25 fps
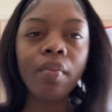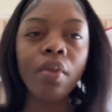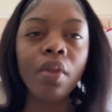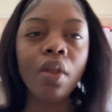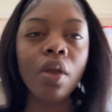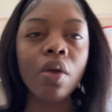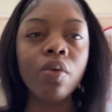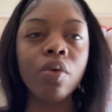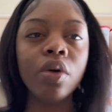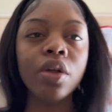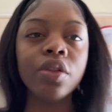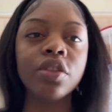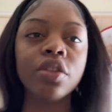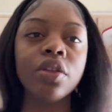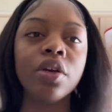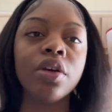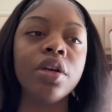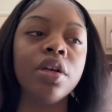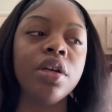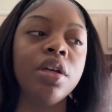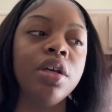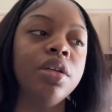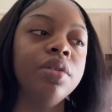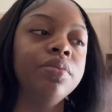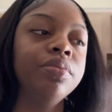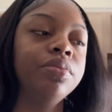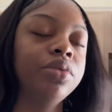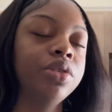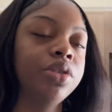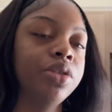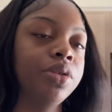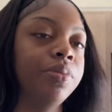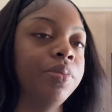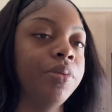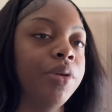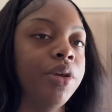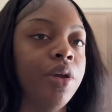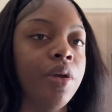1:30, 2
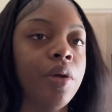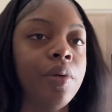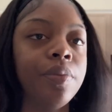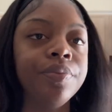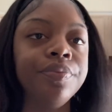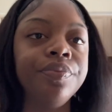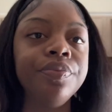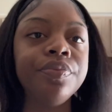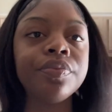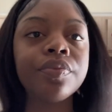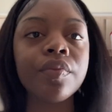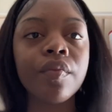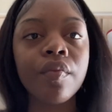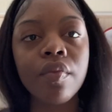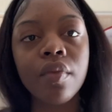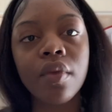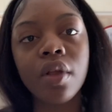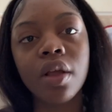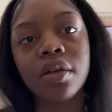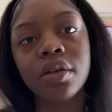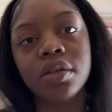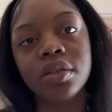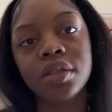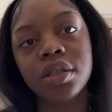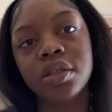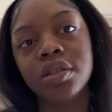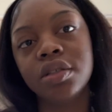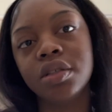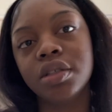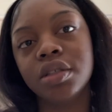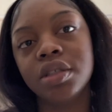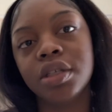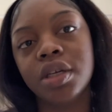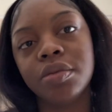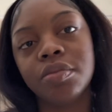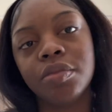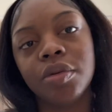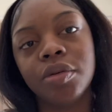p.m. That's the
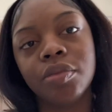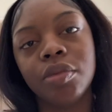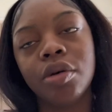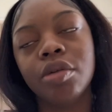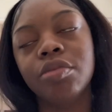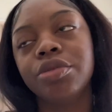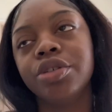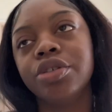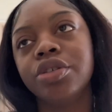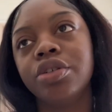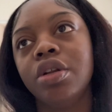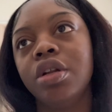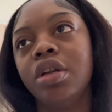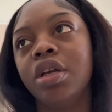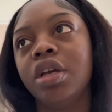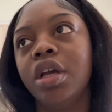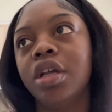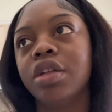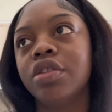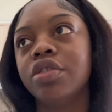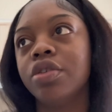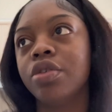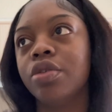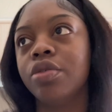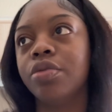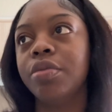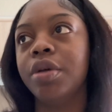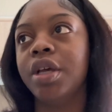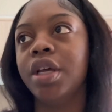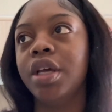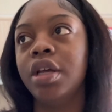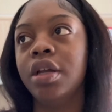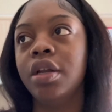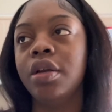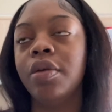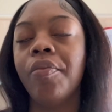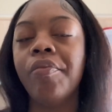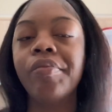time my mom usually gets home,
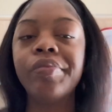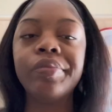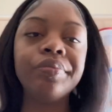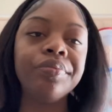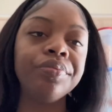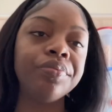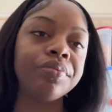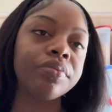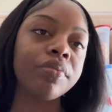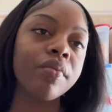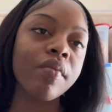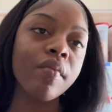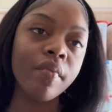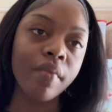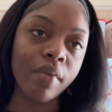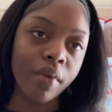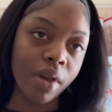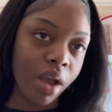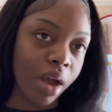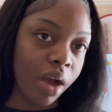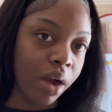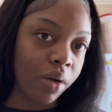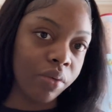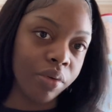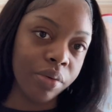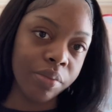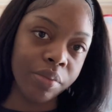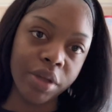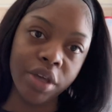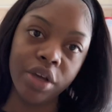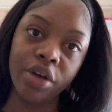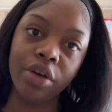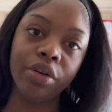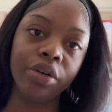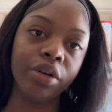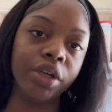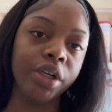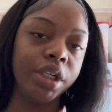and I won't be
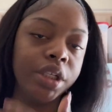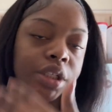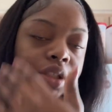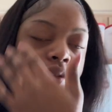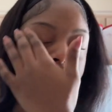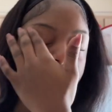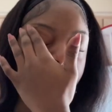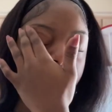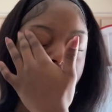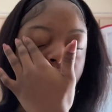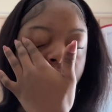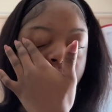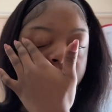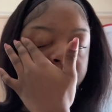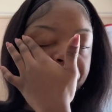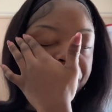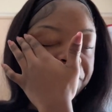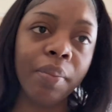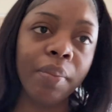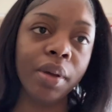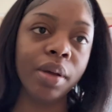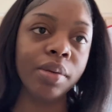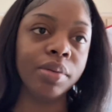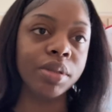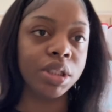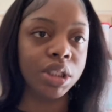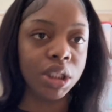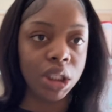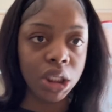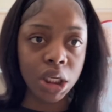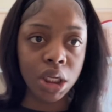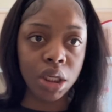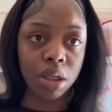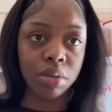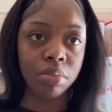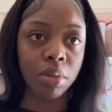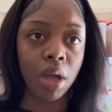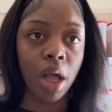hungry right now. Maybe
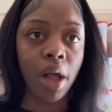sleep,